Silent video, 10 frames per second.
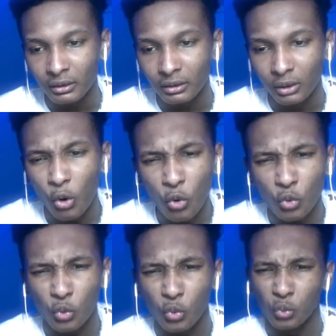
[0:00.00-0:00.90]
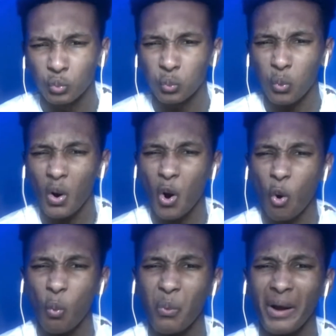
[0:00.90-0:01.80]
Oh,
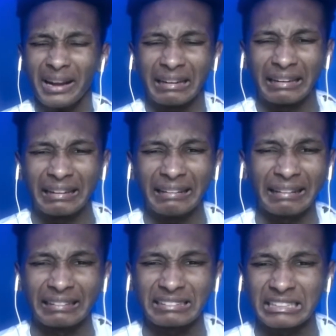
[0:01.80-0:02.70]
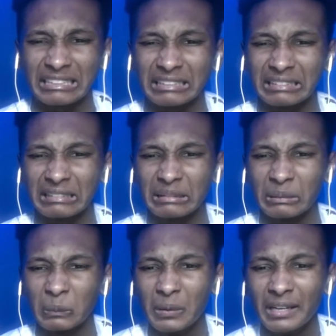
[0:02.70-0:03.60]
whoa, what a hit.
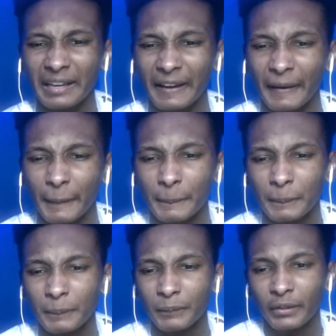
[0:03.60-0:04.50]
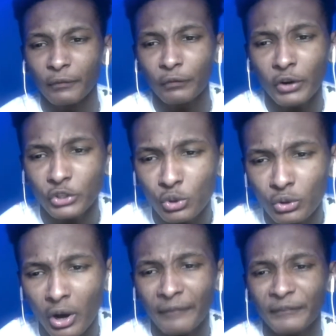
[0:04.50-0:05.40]
For a
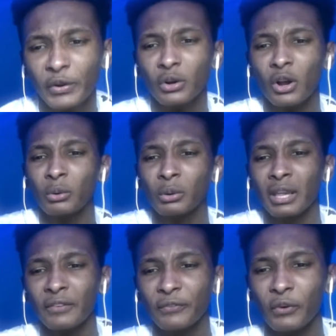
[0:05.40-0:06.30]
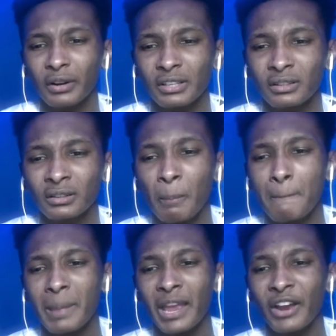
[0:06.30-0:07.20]
2-yard field goal kick for the
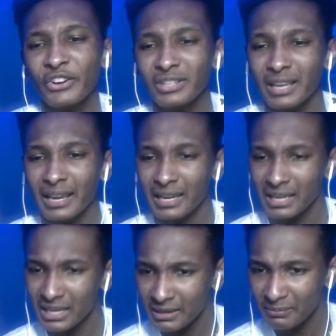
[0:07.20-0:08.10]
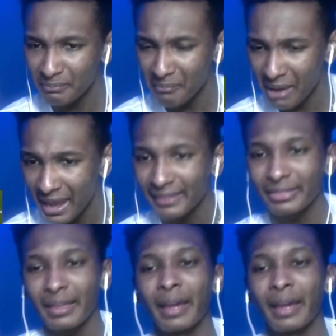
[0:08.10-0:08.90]
Bears, and he made that.